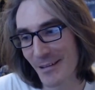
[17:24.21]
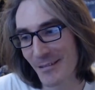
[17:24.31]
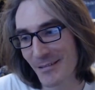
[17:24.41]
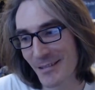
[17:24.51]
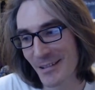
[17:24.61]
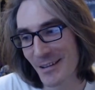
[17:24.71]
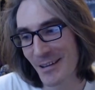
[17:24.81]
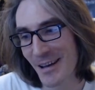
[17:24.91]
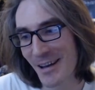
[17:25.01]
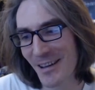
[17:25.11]
Yeah,
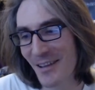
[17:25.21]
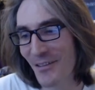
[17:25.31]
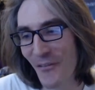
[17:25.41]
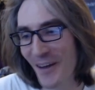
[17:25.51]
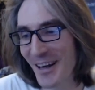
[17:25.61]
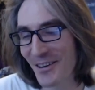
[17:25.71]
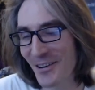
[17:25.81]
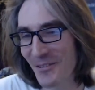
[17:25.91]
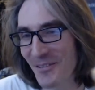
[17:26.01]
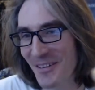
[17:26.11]
it's
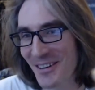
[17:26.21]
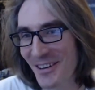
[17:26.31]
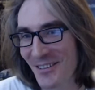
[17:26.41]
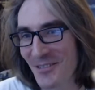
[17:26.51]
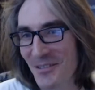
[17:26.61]
funny too,